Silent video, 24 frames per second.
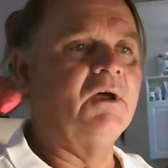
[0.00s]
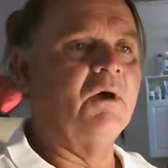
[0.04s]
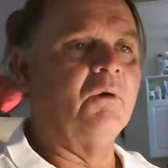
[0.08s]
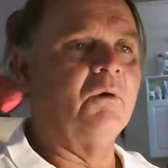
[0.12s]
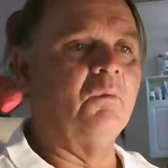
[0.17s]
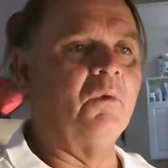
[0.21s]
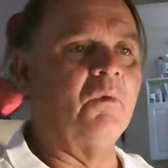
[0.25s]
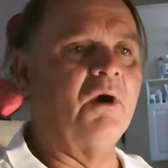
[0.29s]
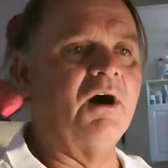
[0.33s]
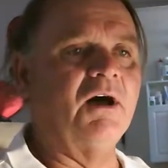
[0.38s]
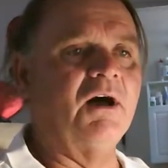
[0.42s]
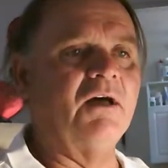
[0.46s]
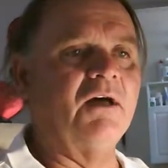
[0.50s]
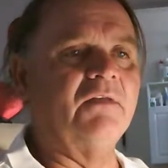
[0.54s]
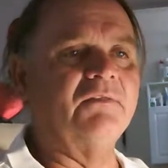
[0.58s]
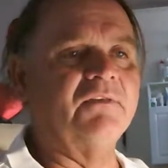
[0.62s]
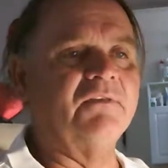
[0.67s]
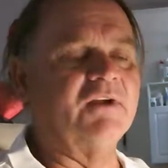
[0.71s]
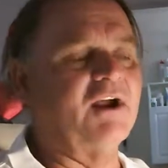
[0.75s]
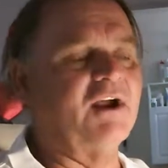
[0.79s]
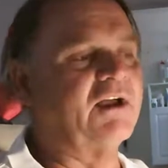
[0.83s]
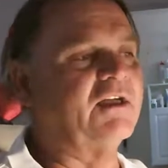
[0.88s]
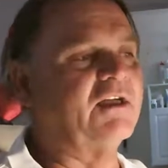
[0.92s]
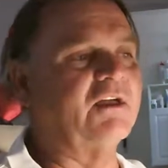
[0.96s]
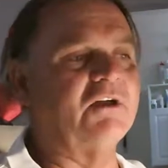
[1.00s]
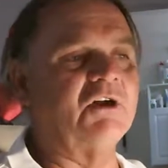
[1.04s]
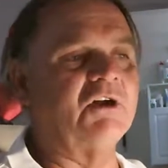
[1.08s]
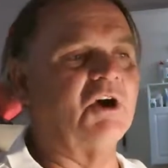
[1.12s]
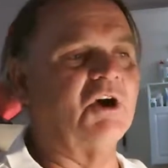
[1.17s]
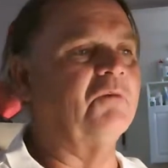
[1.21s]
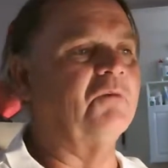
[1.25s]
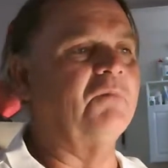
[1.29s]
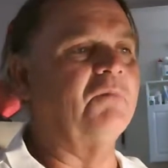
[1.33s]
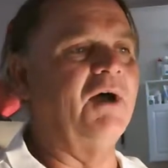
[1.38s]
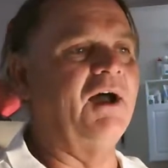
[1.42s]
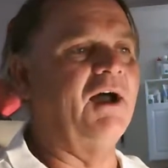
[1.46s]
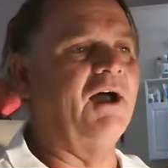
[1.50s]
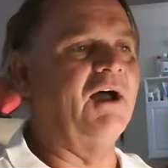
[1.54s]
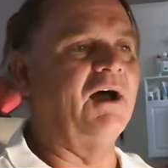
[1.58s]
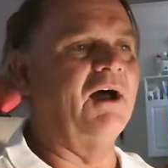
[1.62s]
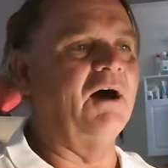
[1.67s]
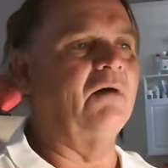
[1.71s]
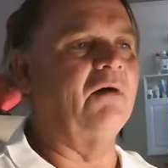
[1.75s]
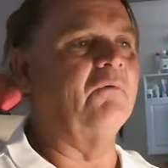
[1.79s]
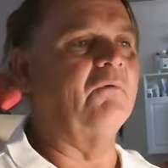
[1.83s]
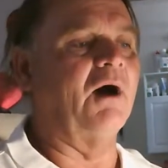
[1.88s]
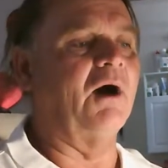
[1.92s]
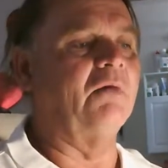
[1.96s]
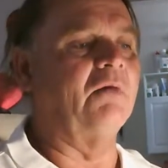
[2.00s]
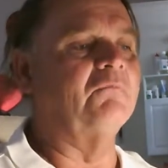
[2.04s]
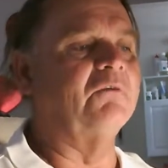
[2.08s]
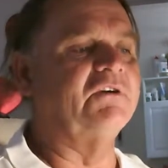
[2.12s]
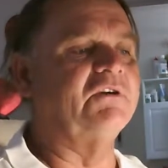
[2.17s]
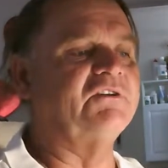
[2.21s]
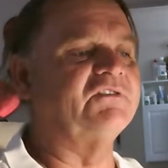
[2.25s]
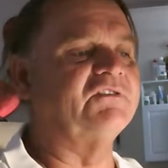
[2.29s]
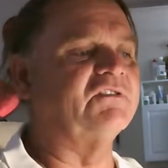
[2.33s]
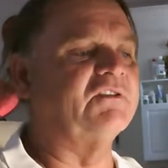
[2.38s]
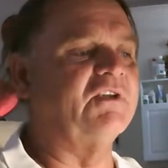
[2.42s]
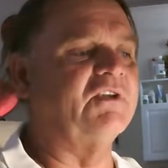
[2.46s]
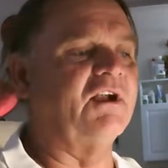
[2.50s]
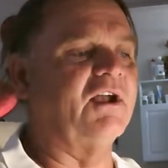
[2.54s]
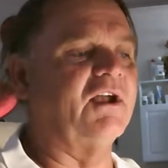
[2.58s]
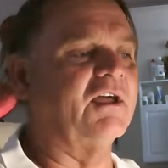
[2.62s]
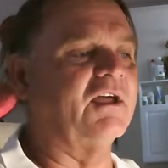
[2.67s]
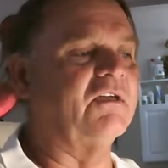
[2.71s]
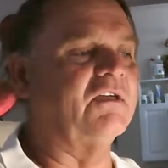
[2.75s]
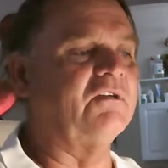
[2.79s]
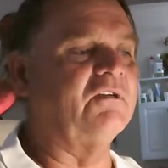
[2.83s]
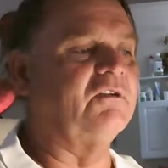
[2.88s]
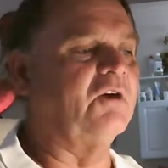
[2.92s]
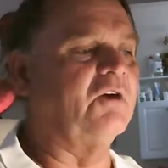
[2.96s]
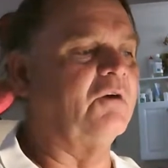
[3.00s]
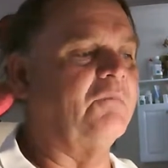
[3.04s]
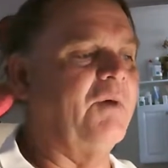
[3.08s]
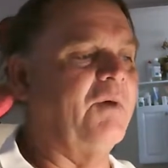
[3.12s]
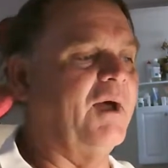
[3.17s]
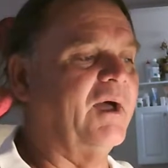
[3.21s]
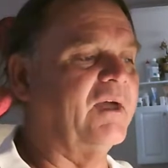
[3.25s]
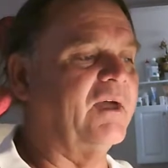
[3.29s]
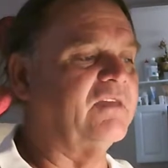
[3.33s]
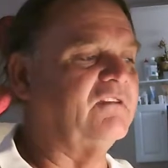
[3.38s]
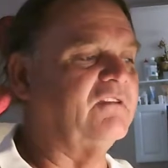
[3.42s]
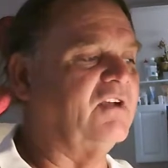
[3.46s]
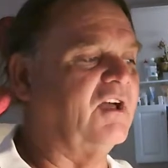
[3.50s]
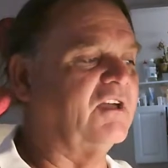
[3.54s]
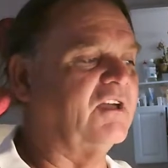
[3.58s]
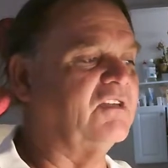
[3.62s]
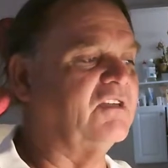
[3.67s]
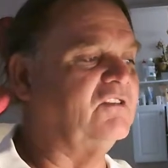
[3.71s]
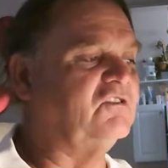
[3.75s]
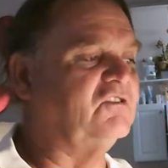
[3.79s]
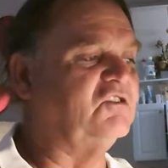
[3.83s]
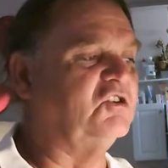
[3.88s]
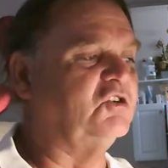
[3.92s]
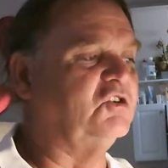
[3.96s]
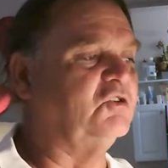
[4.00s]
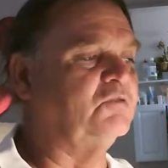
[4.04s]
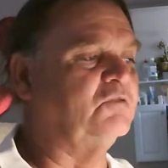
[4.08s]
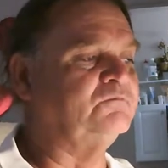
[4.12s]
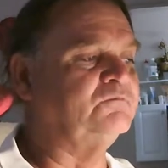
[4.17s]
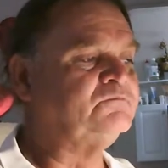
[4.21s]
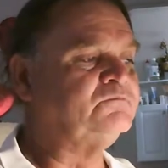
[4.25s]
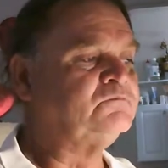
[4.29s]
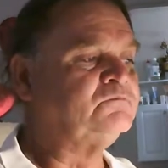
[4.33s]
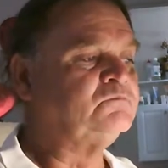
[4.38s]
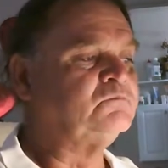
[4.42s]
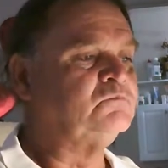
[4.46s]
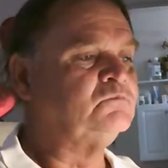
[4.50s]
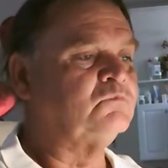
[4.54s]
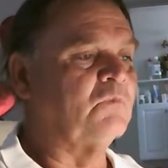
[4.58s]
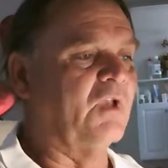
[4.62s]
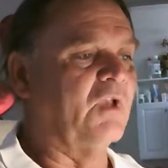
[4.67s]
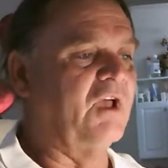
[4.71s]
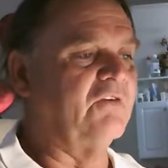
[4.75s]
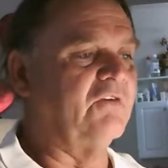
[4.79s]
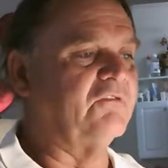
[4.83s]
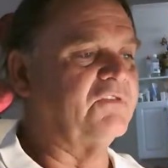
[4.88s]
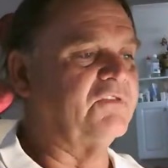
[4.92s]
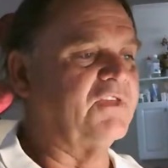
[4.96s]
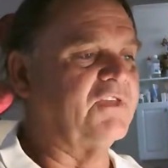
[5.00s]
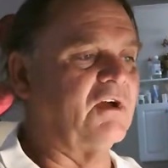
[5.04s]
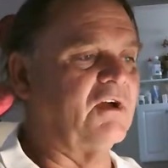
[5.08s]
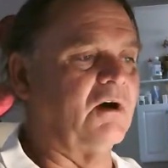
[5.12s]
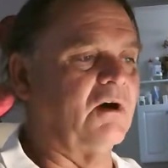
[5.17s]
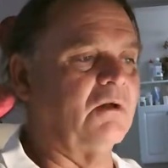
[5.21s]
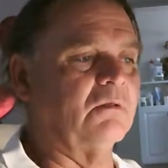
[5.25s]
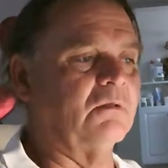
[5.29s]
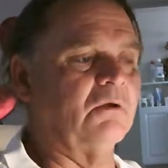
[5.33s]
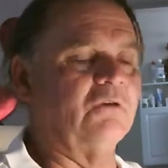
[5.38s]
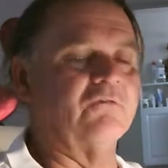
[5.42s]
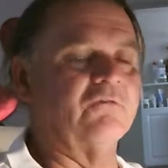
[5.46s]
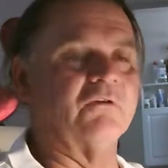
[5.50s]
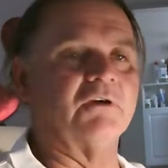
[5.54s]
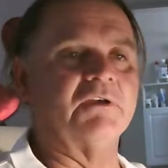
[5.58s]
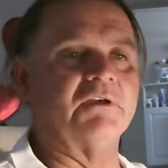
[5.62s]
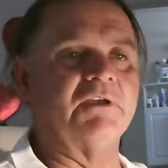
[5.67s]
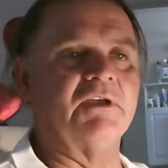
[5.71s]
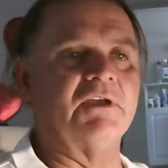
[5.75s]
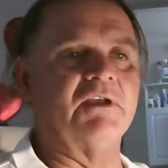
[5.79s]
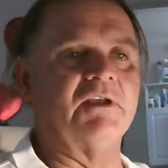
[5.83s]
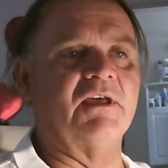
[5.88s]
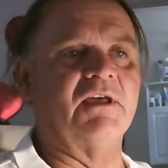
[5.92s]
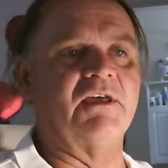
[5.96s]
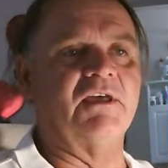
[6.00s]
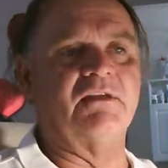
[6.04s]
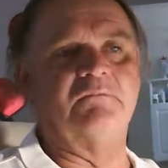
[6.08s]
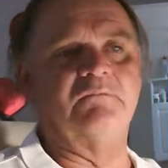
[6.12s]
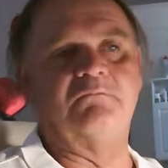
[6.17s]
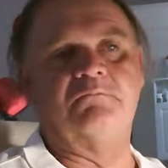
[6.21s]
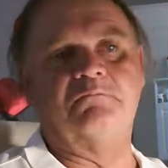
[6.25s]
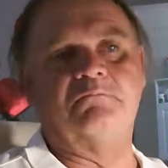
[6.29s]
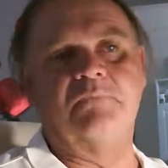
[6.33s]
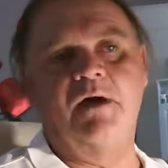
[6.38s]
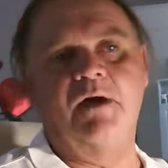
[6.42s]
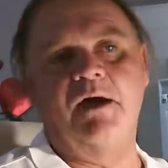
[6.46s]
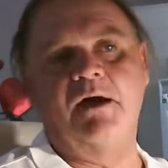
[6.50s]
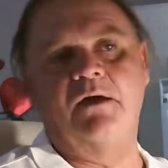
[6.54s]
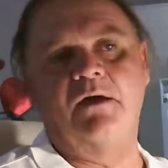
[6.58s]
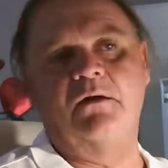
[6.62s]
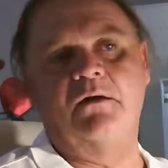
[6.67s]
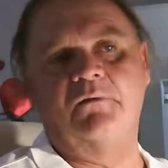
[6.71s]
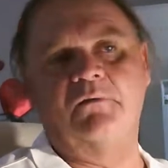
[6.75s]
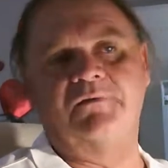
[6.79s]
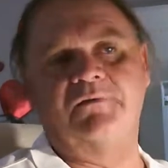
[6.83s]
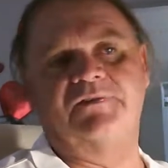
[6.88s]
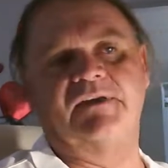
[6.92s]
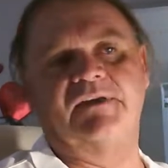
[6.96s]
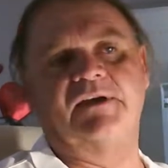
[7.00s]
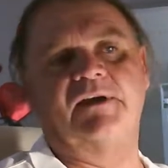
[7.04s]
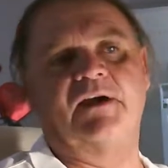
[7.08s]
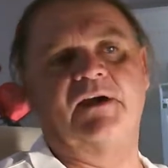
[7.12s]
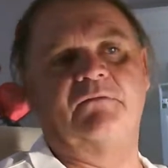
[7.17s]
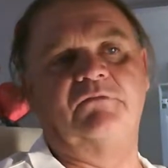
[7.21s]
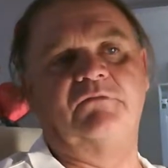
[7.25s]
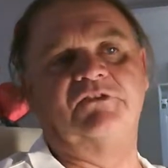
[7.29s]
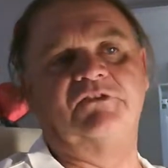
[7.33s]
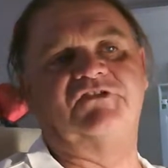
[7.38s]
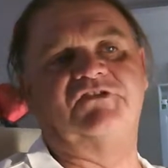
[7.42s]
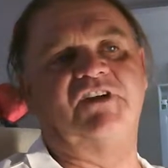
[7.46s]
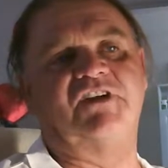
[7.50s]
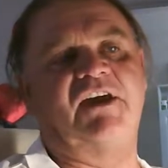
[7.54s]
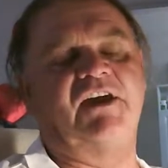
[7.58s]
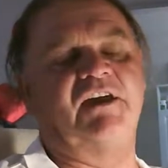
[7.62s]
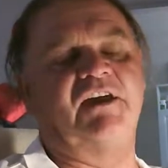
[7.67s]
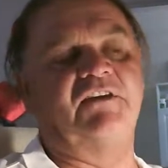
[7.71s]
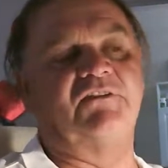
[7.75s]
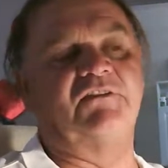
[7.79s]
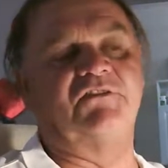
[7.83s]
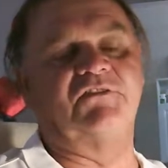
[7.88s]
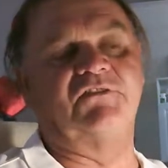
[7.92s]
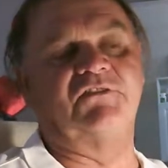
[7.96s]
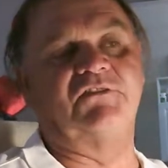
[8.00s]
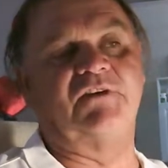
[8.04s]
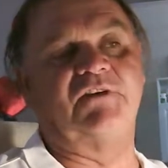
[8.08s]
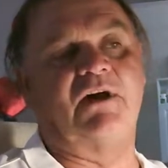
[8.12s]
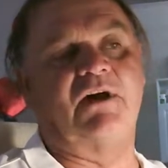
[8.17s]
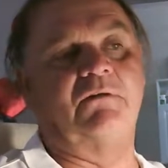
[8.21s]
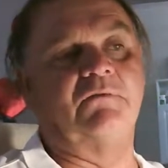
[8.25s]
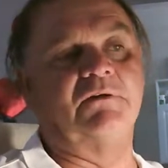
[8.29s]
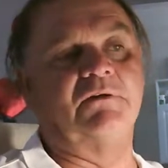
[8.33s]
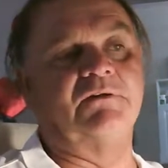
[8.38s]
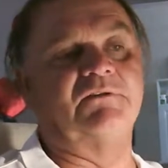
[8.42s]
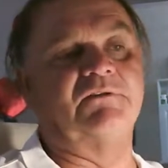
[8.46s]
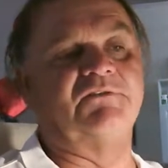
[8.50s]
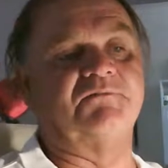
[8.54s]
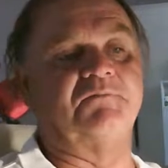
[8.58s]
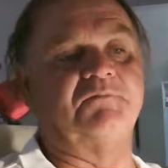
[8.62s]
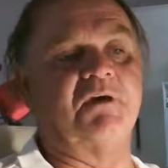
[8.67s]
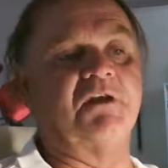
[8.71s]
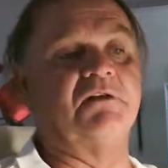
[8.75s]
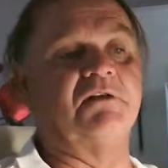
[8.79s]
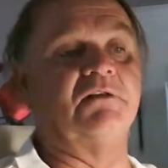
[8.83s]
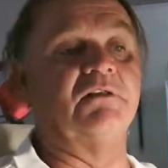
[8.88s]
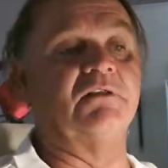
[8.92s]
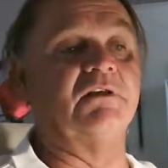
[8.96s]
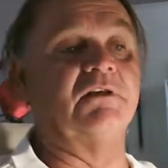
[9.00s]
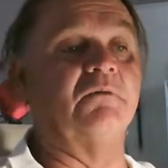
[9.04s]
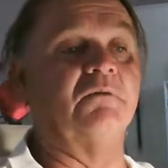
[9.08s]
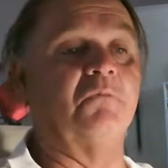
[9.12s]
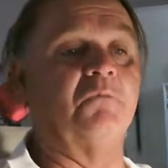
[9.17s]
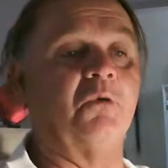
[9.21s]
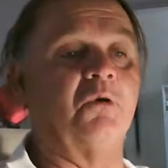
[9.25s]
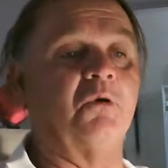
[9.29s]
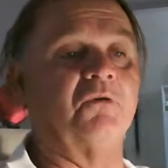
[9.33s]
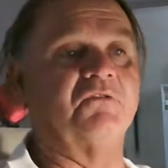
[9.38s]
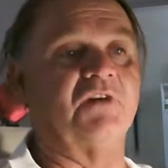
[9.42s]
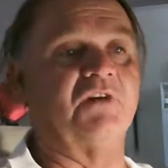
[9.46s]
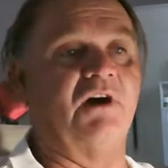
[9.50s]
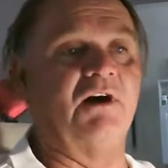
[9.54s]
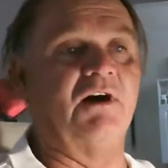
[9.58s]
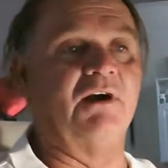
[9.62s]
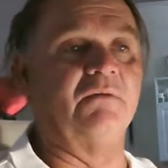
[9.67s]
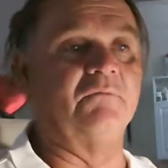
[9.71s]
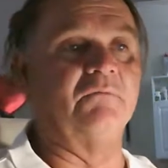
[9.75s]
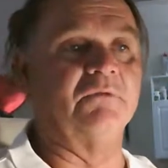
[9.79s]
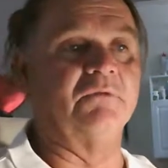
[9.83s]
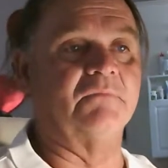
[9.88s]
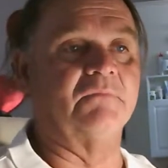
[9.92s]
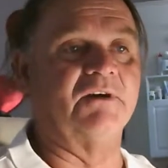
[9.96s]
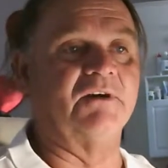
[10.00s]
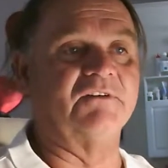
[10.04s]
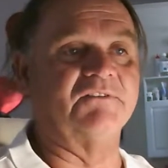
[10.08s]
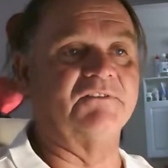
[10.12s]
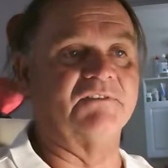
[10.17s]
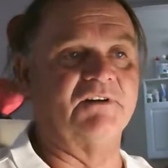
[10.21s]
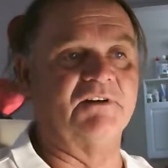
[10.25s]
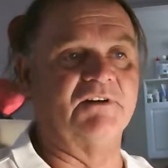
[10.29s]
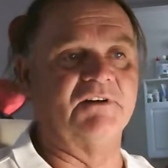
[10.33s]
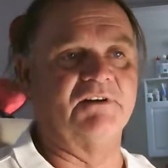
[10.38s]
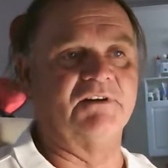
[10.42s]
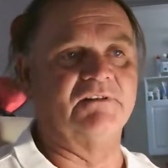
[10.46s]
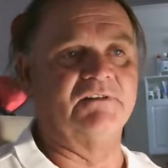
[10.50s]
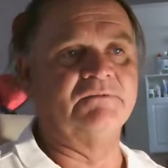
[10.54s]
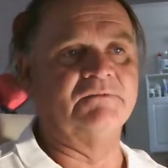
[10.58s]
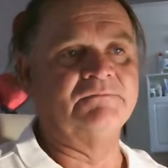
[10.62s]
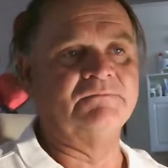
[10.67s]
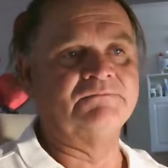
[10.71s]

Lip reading: One, that I could go back. I wish that I could go back and I can do everything all over again. And the only thing I would change is I would spend a little more time with my son.